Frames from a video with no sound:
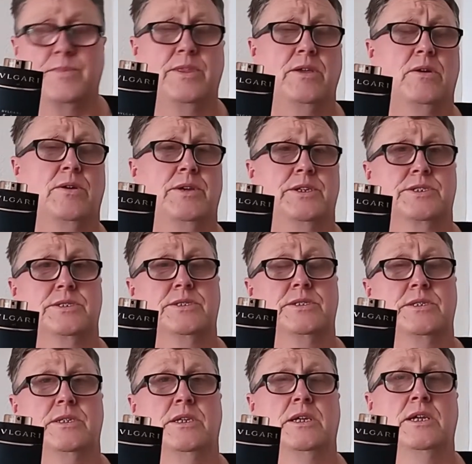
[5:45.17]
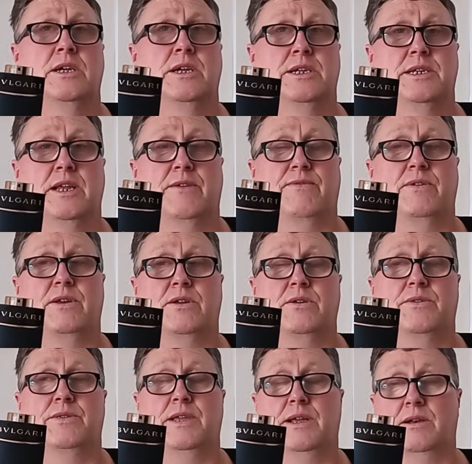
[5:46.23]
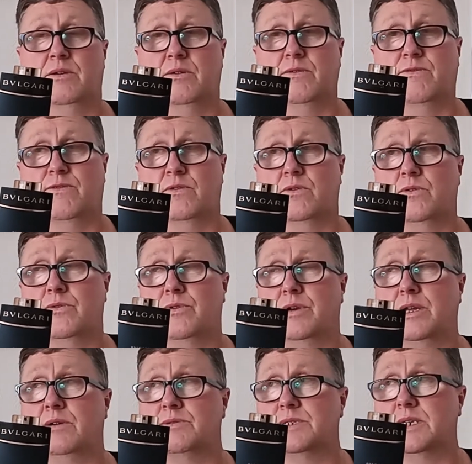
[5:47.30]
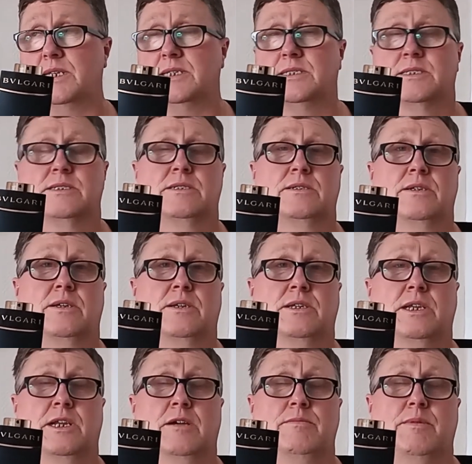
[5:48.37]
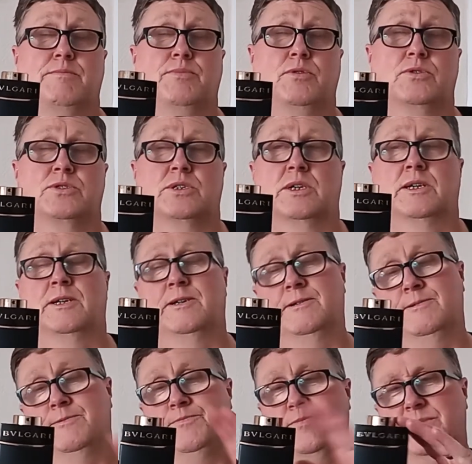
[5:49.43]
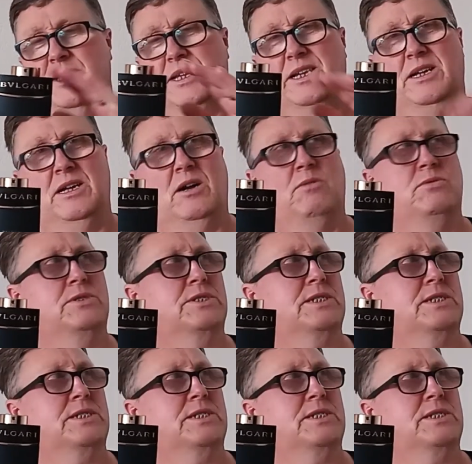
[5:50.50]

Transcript: The iris definitely got that like floral note in it. you know what I mean? But I wouldn't